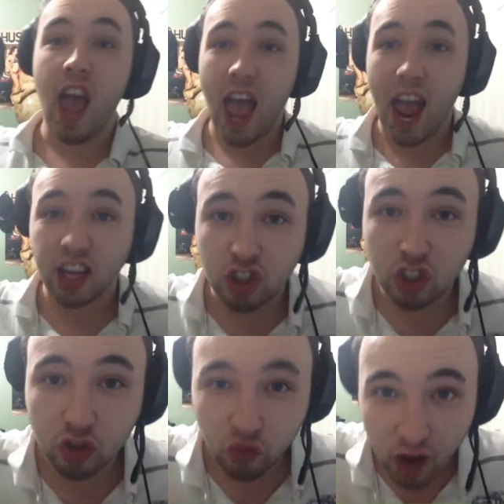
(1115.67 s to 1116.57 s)
and
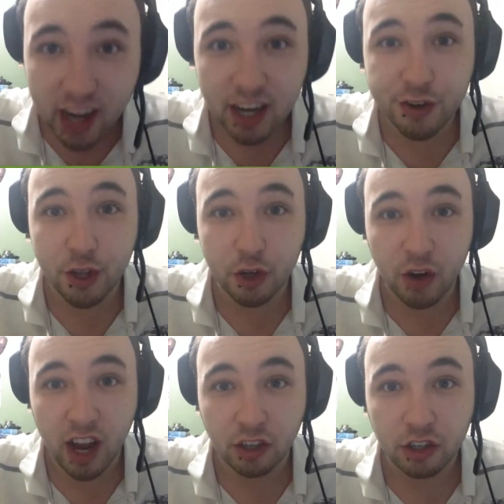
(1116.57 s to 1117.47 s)
straight into the
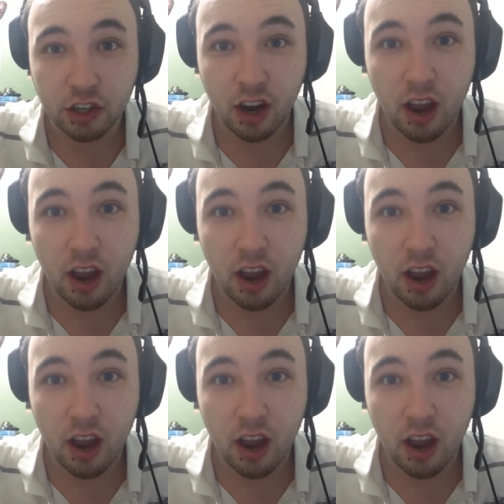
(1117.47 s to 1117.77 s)
trench.